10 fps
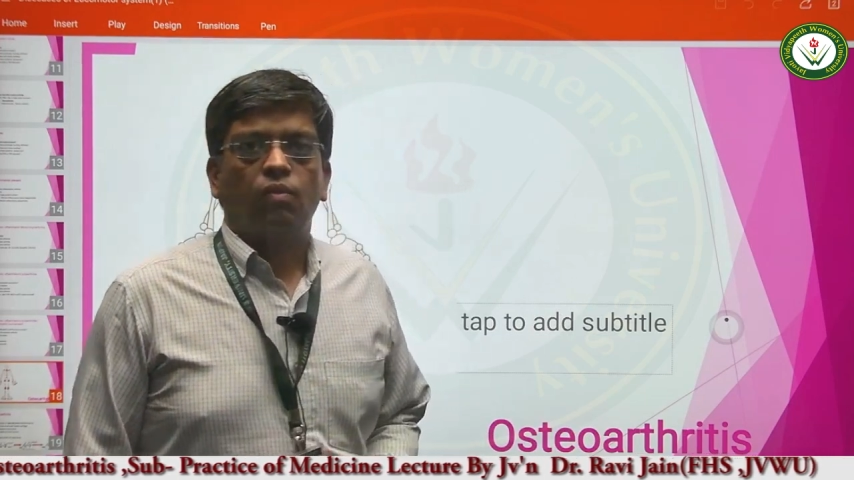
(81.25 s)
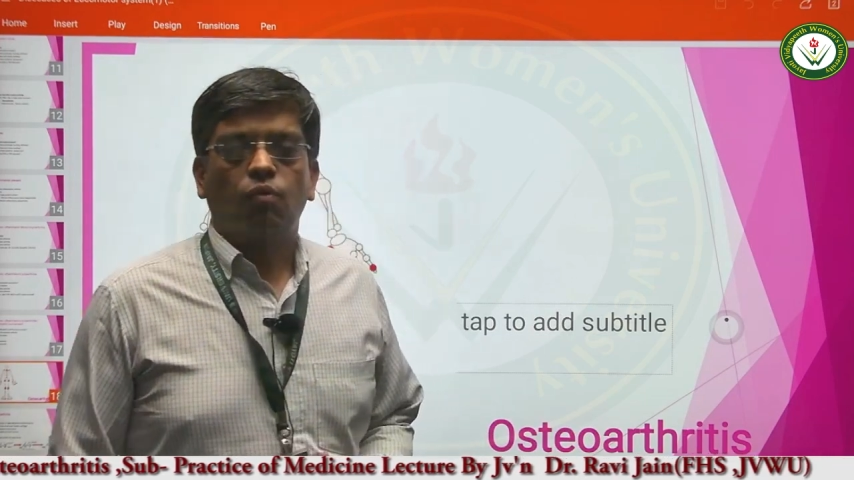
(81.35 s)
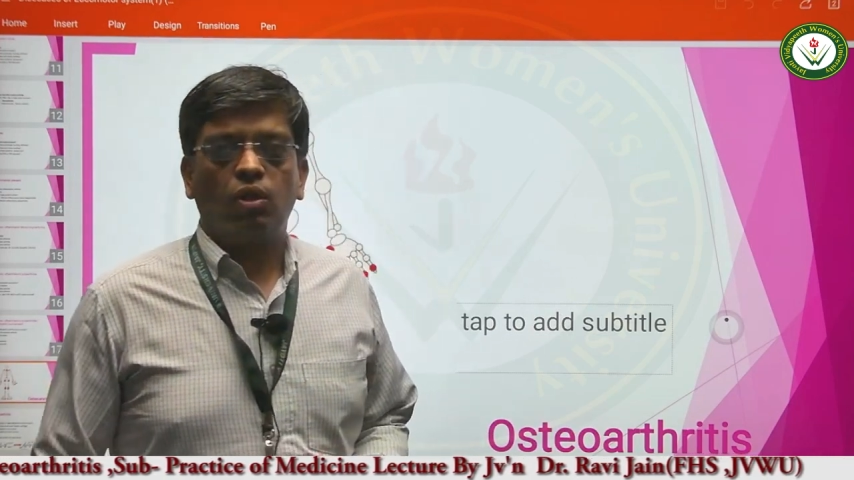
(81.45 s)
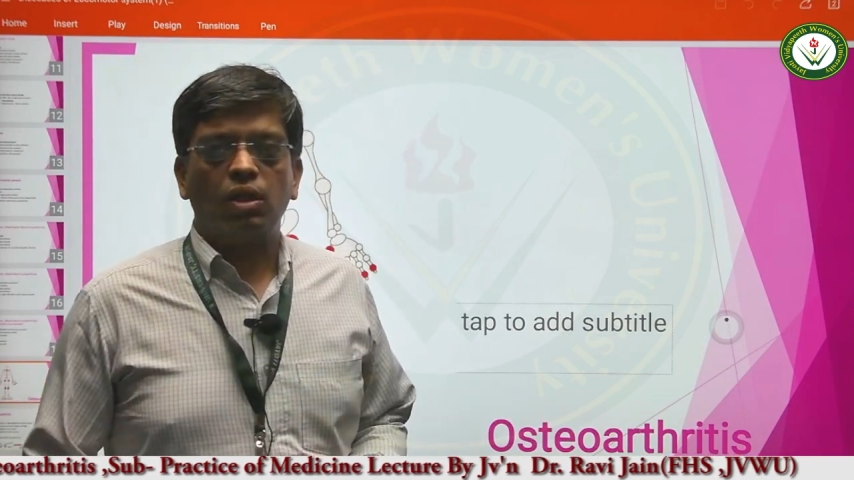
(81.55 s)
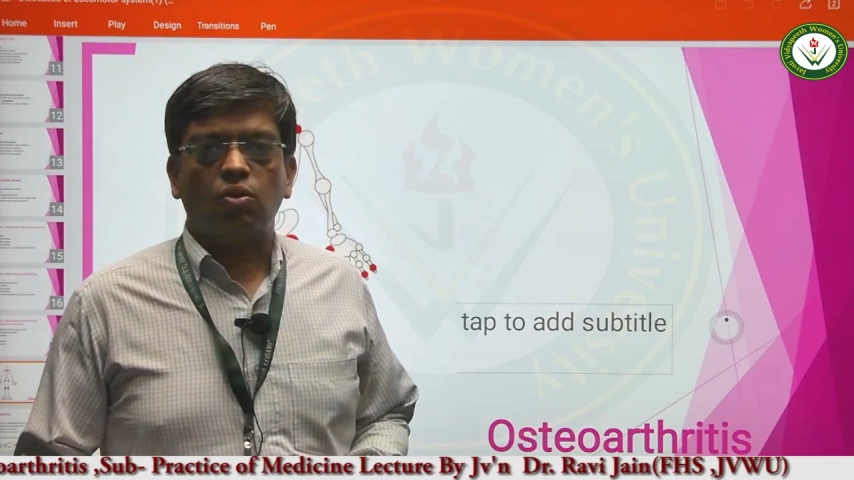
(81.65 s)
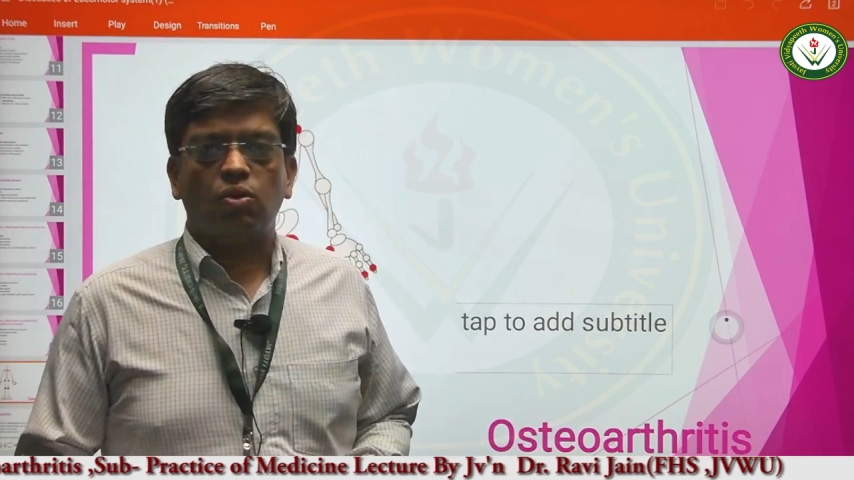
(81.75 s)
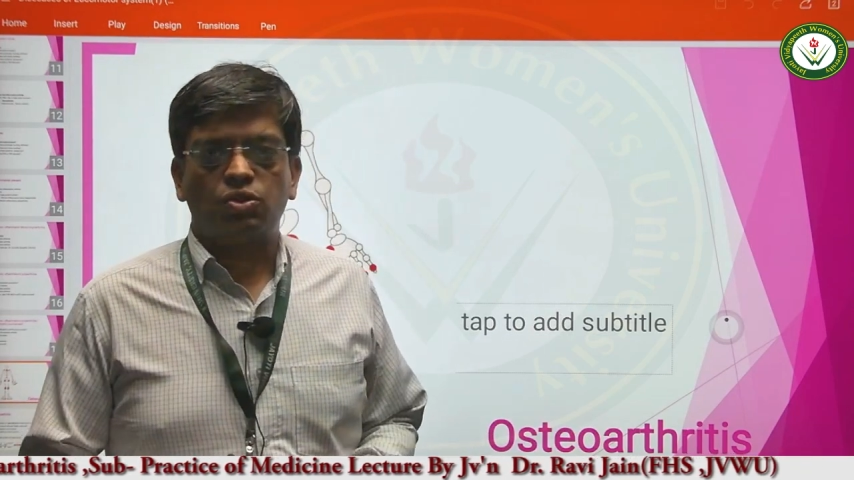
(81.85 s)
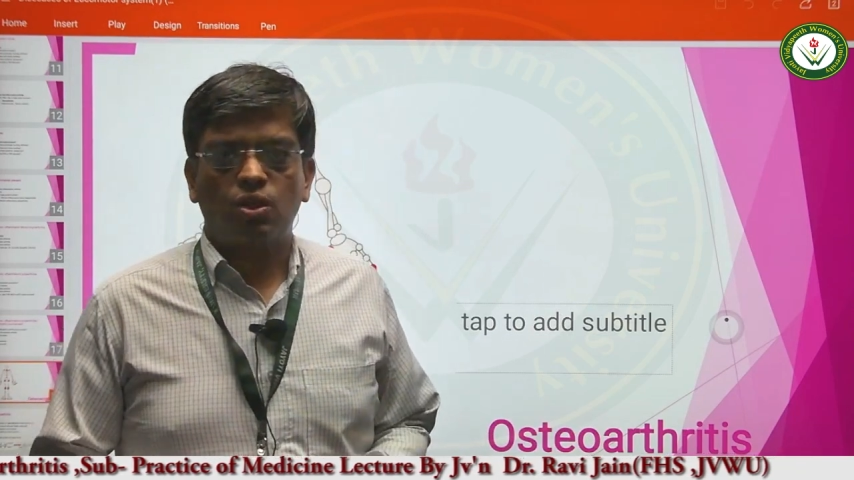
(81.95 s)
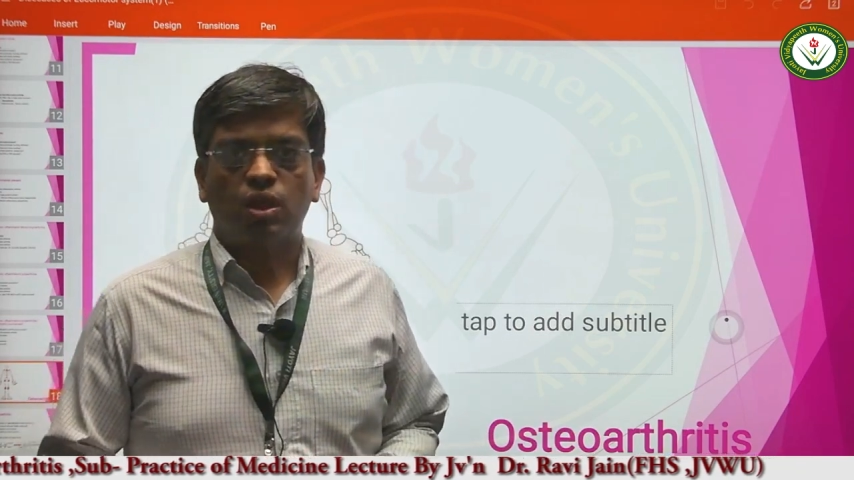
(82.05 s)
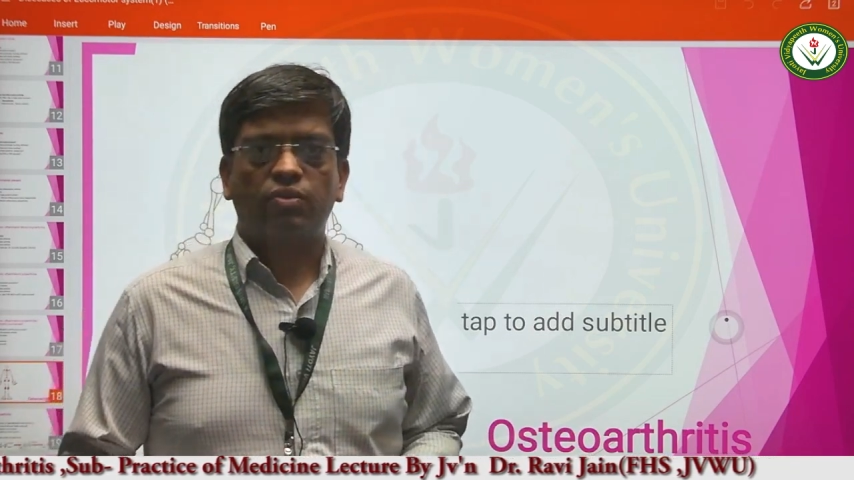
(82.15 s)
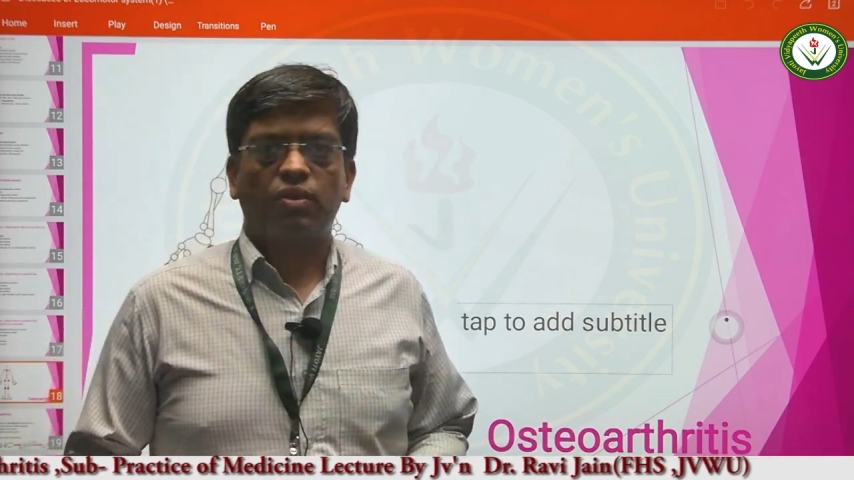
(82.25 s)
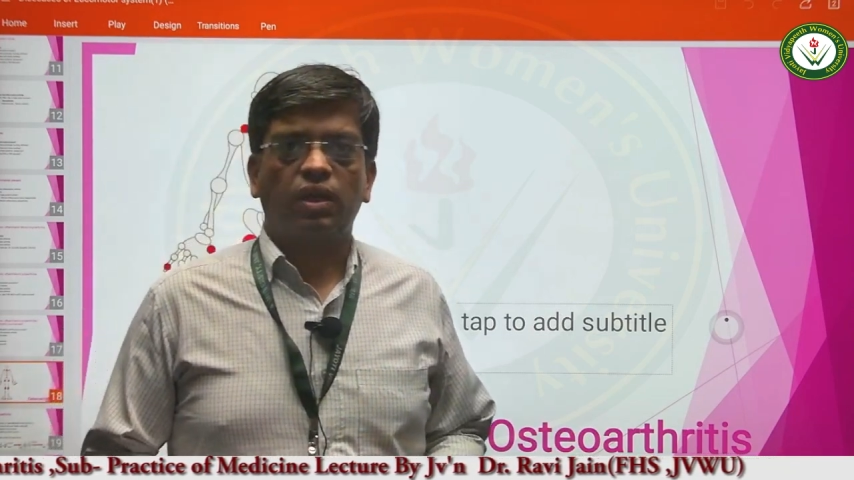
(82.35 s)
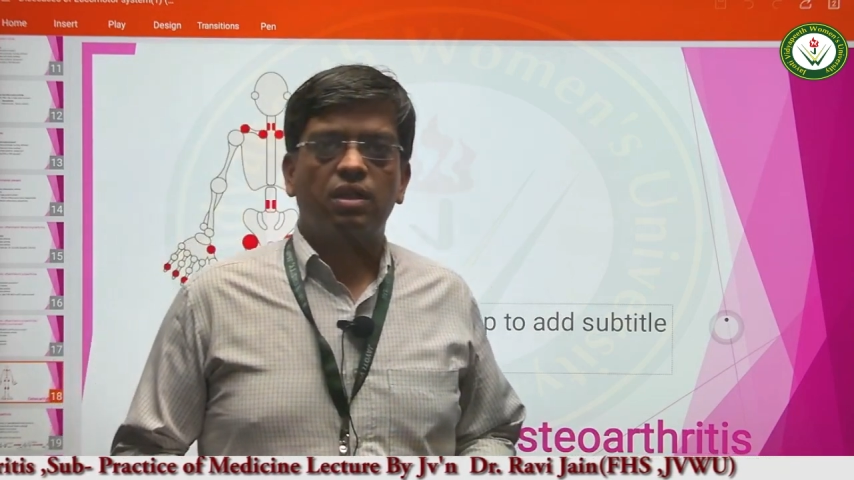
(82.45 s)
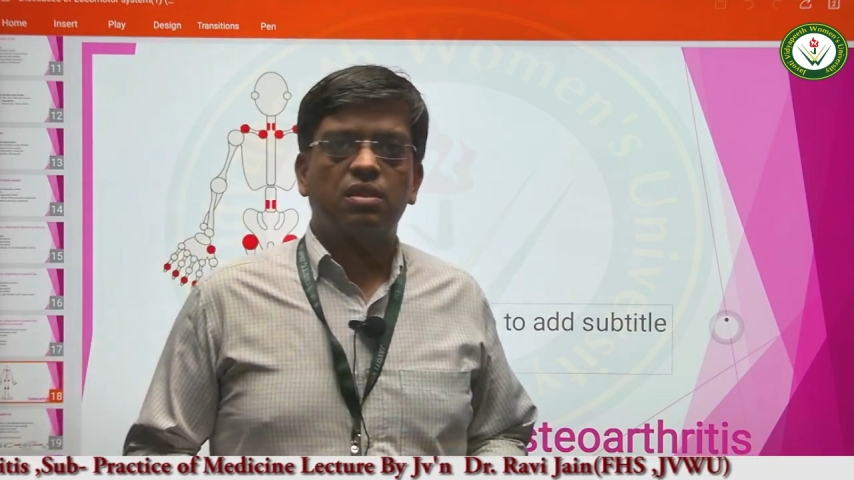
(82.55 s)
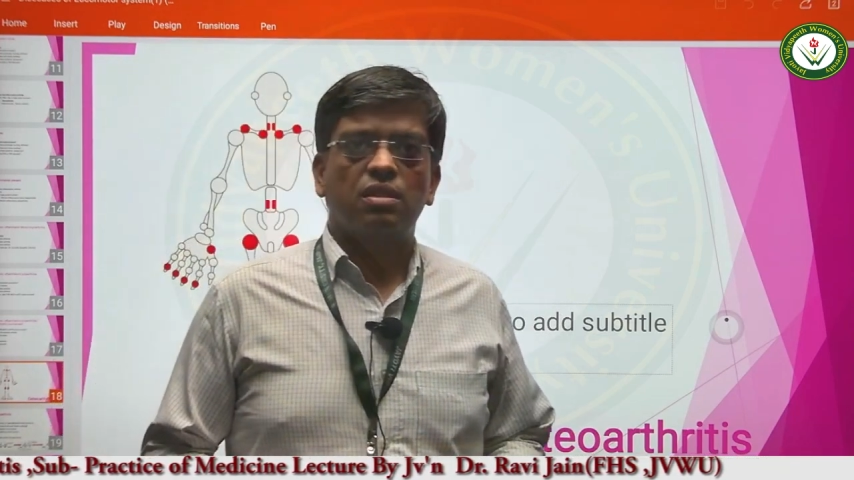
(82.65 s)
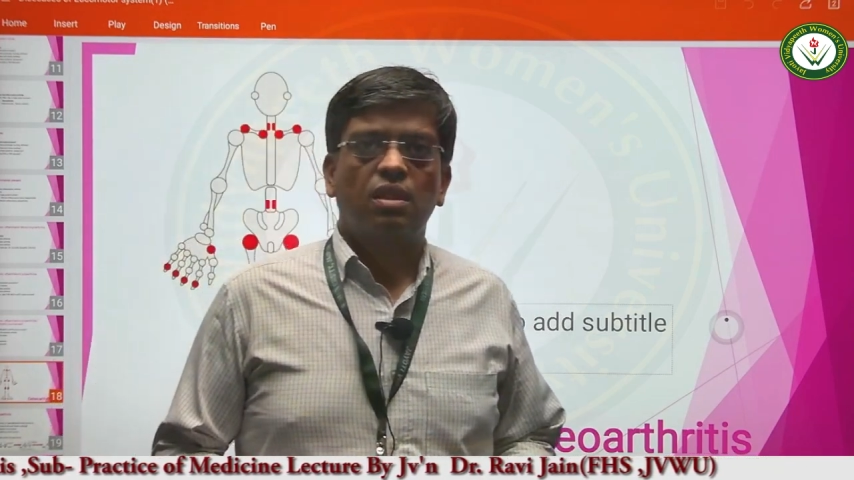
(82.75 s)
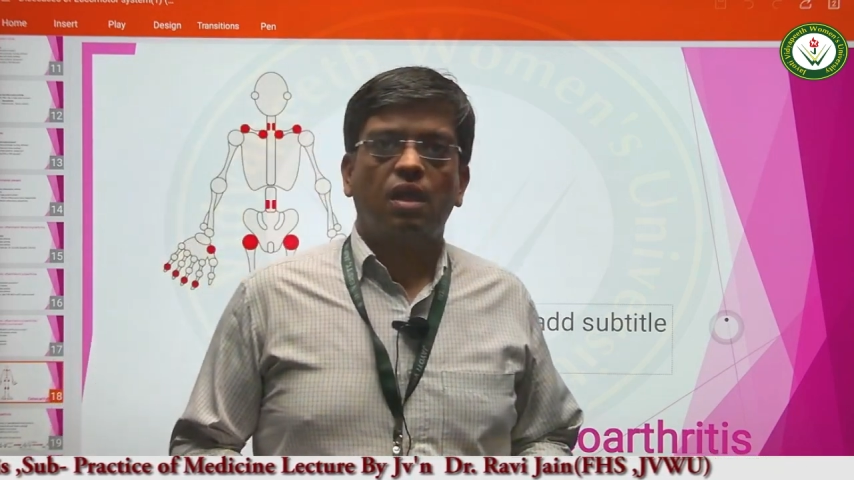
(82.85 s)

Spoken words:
What is osteoarthritis?